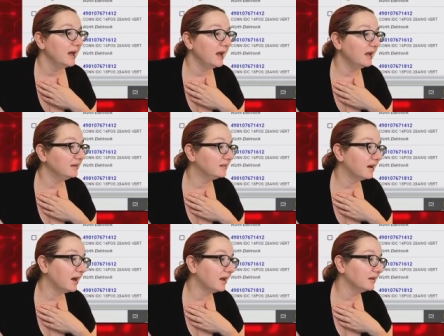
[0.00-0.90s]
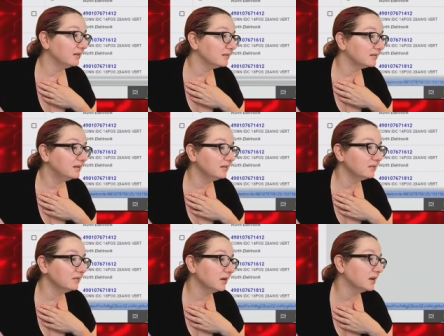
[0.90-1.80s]
And uh,
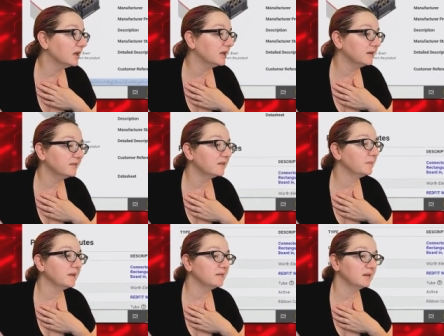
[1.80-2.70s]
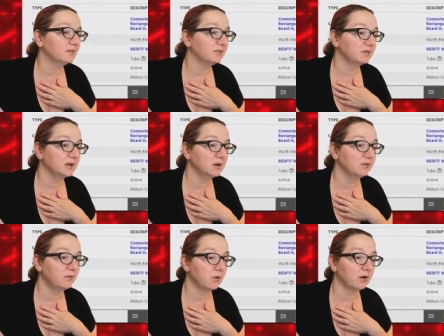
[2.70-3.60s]
these are like a lot less expensive, you know,
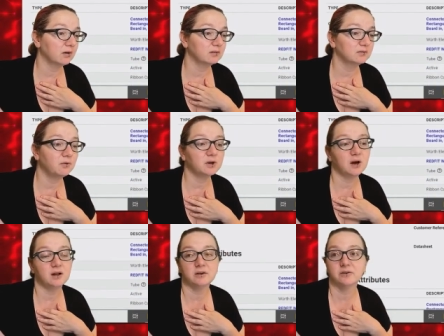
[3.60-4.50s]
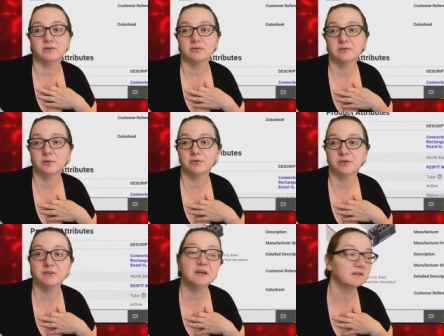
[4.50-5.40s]
for four dollars, four
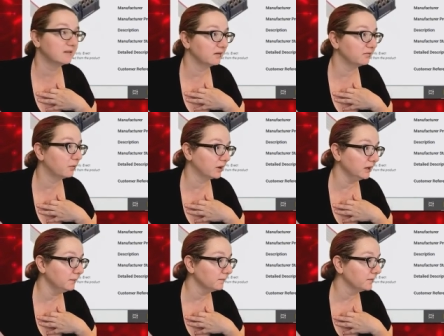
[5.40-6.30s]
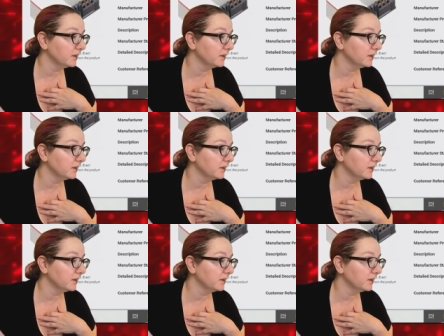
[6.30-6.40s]
fifty instead of forty.